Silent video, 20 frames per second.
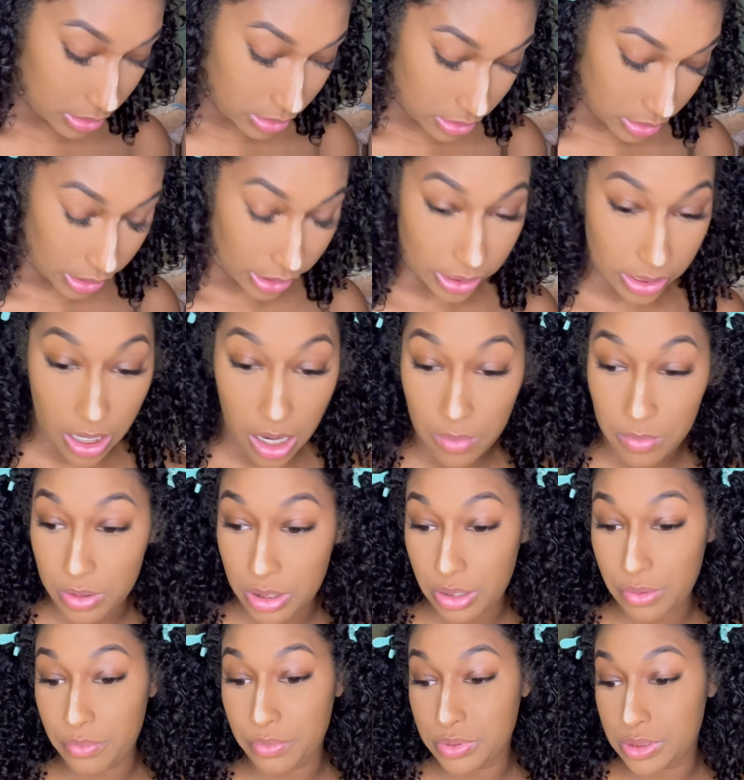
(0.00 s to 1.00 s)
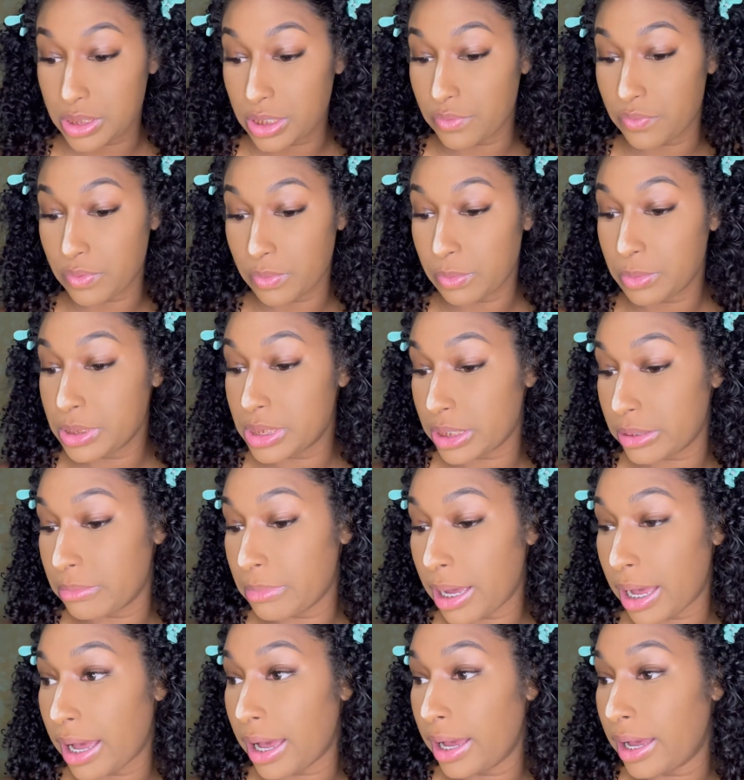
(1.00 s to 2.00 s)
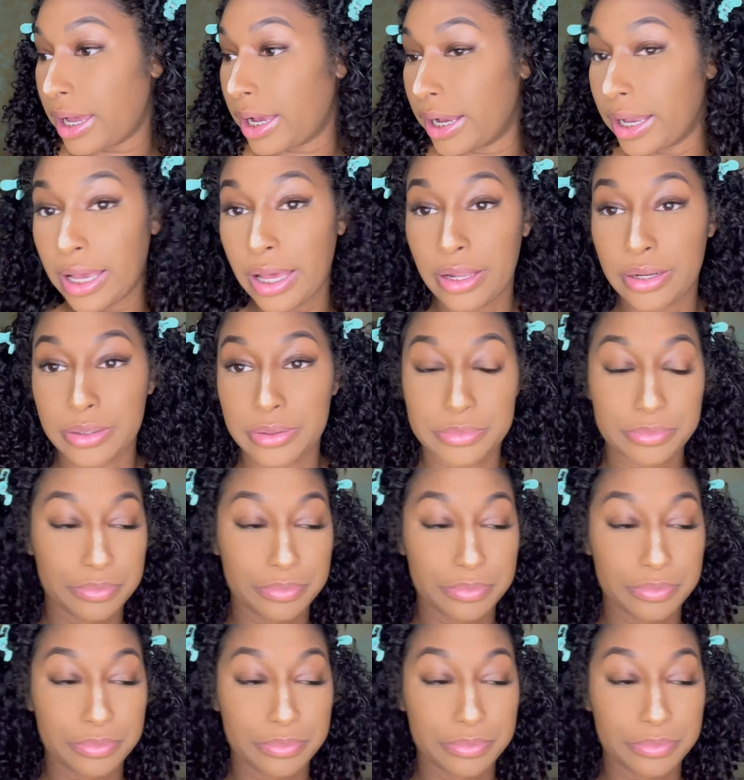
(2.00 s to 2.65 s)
I got whatever was in my eye. I got it.